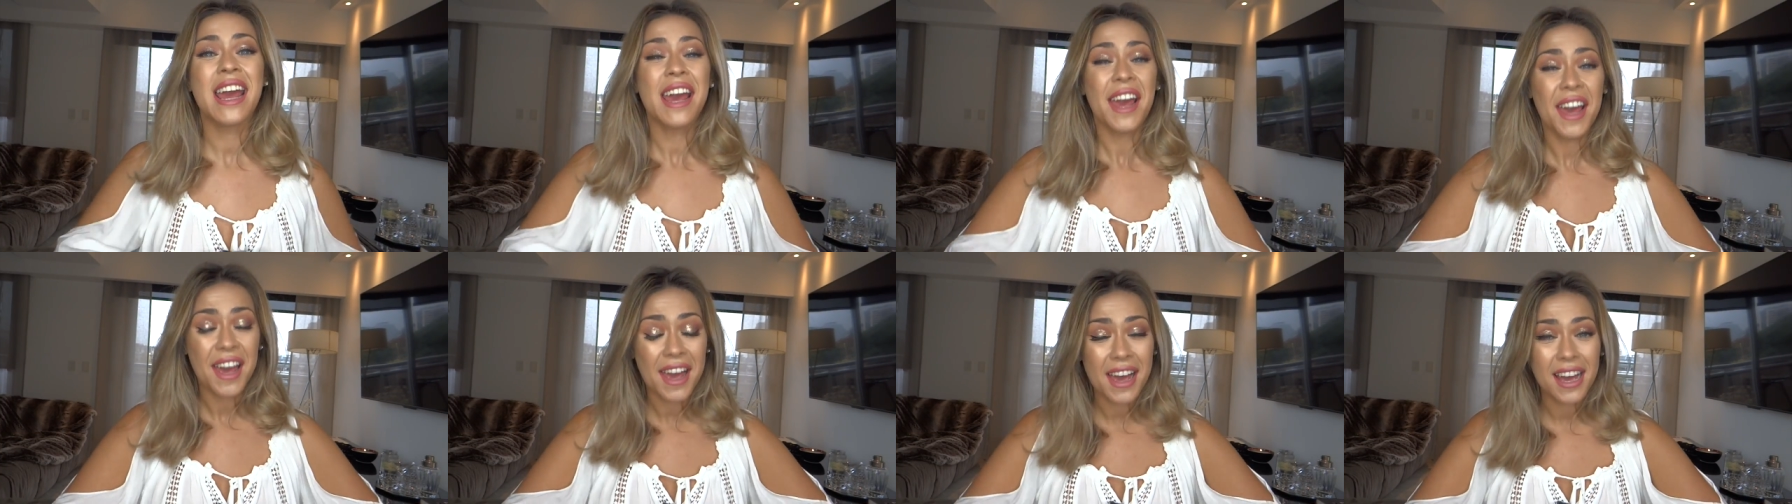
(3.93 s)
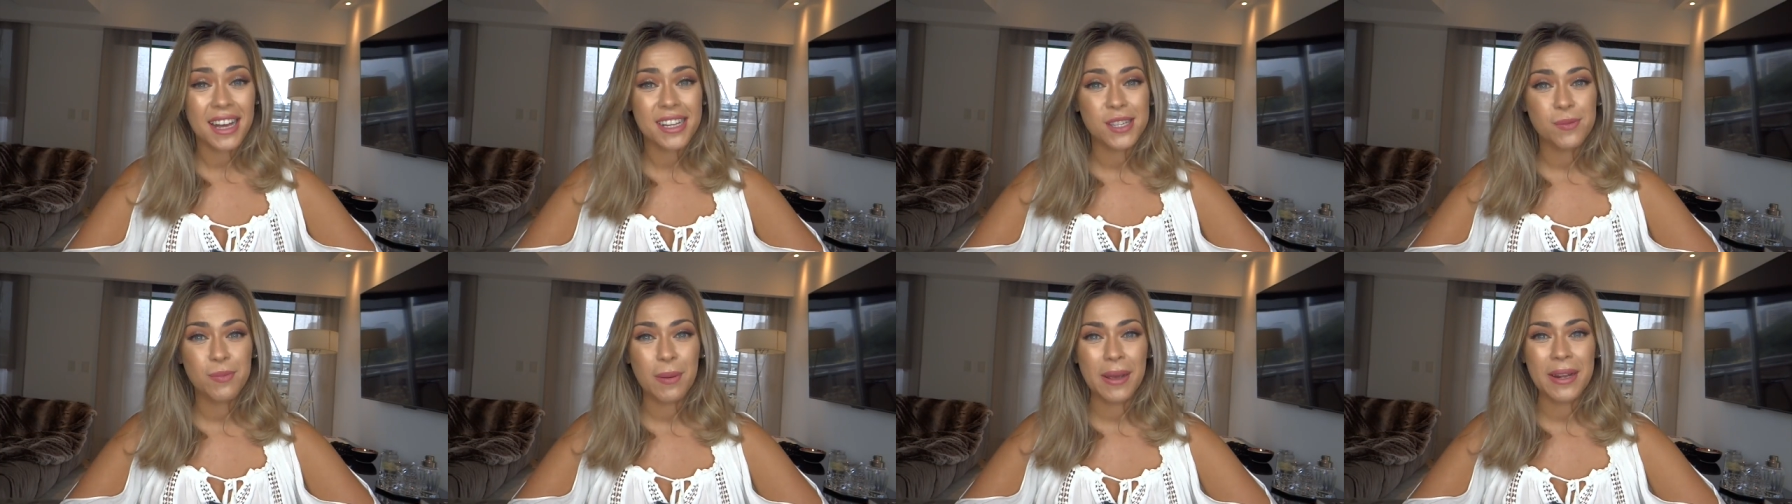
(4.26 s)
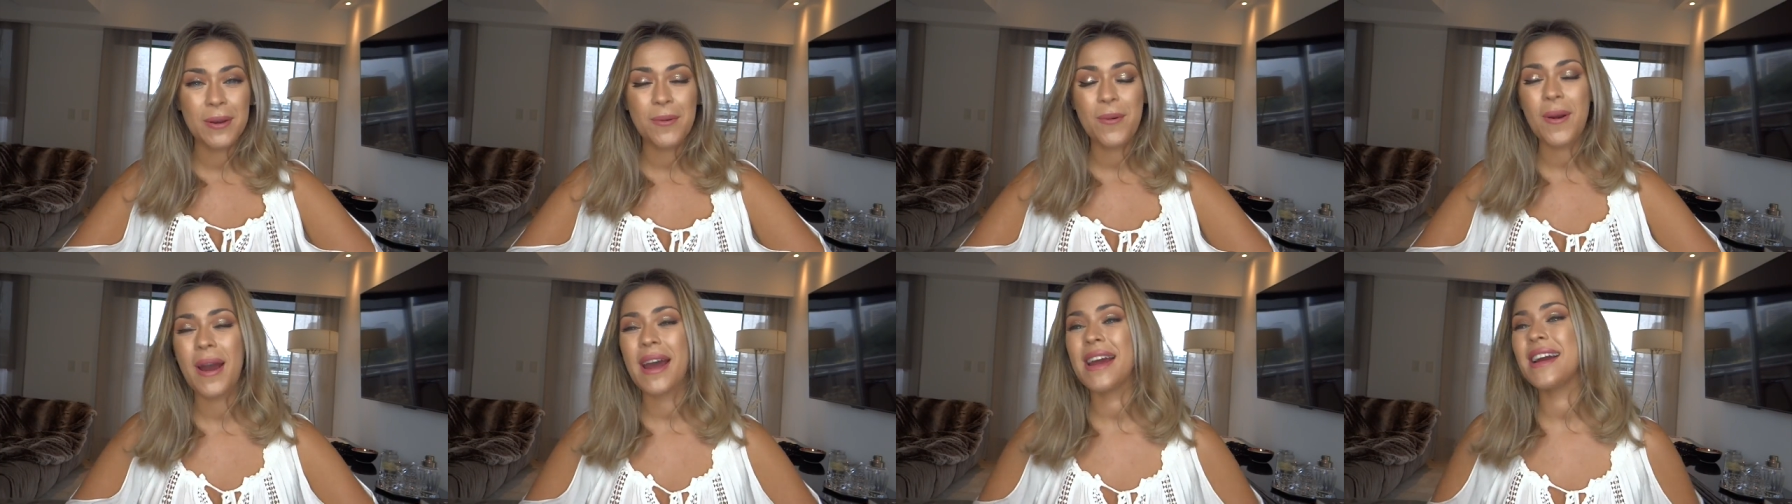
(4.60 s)
It has been
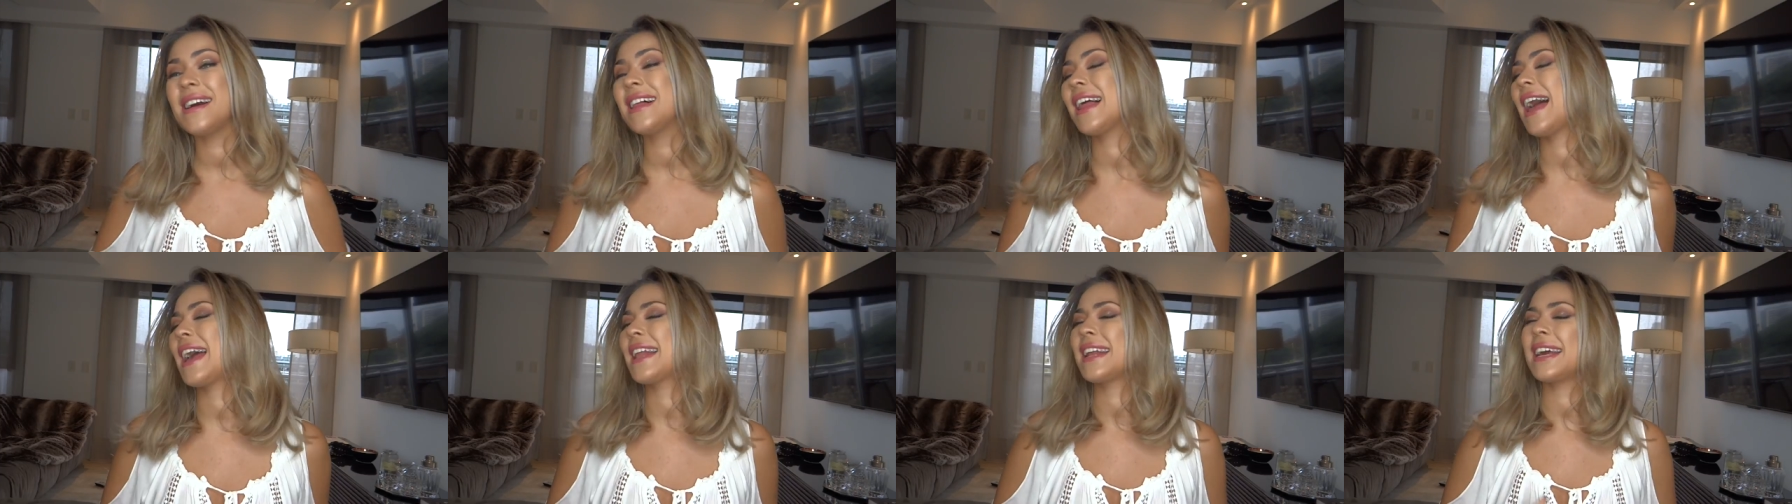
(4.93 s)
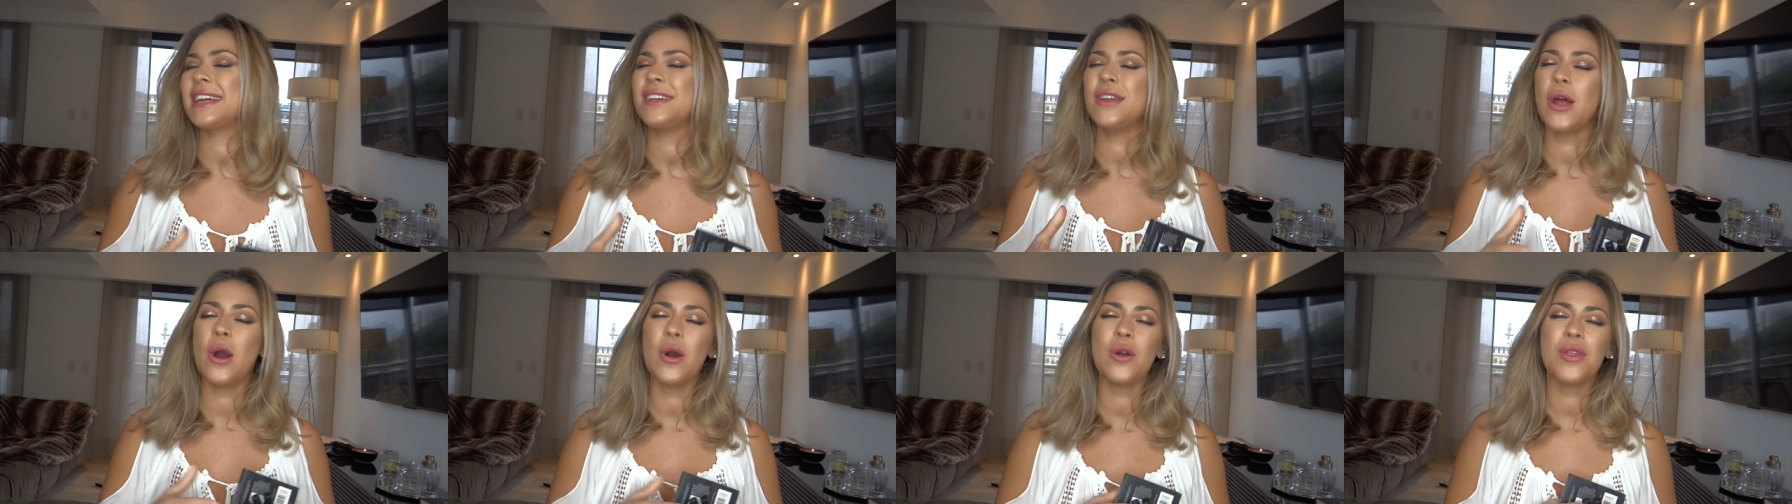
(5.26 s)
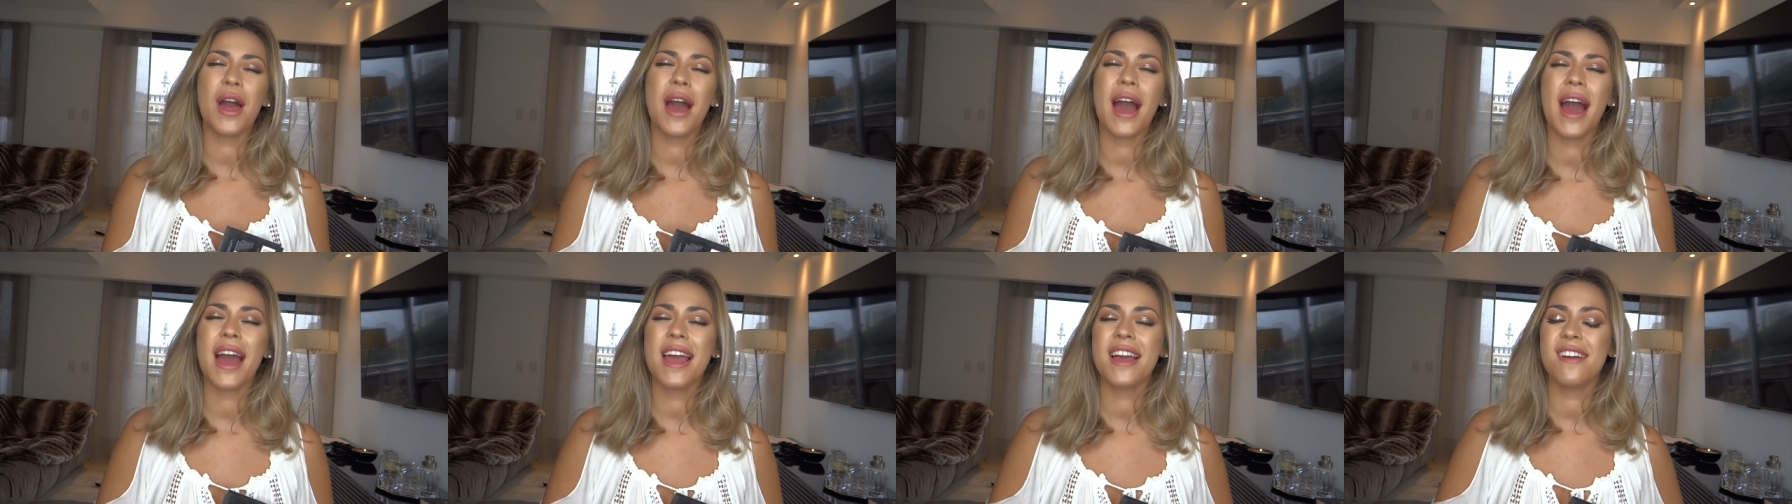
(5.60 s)
a while and I know
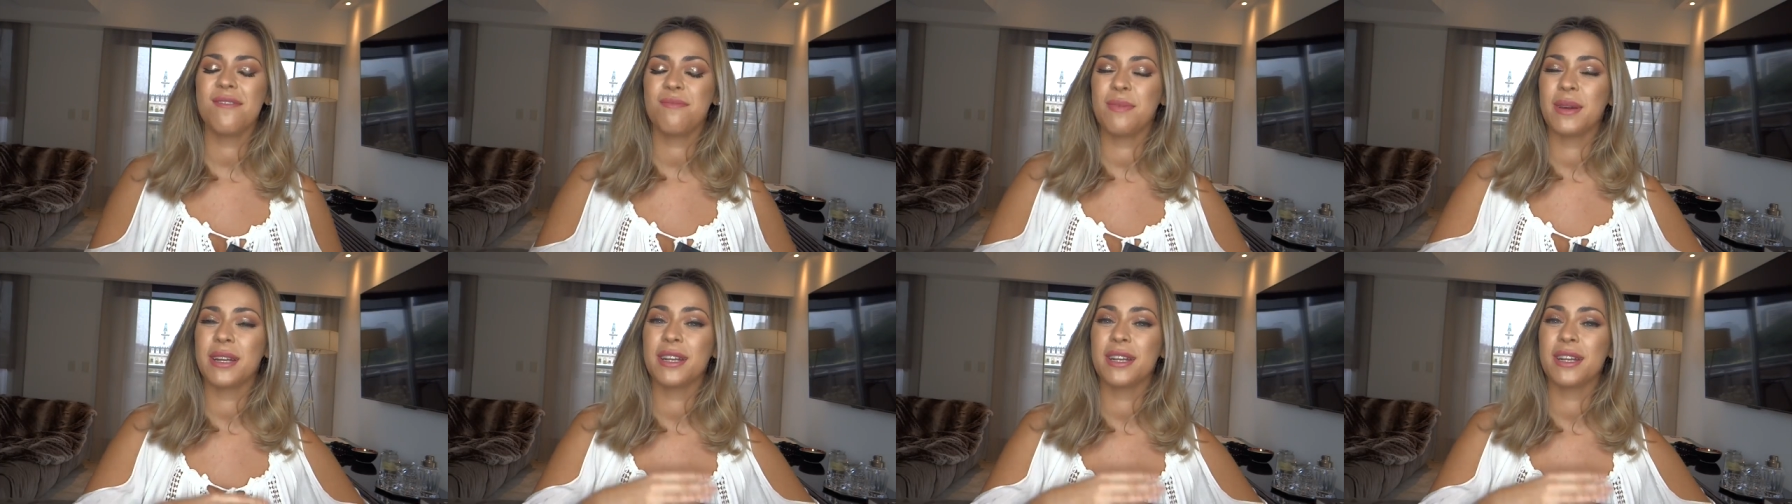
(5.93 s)
that I have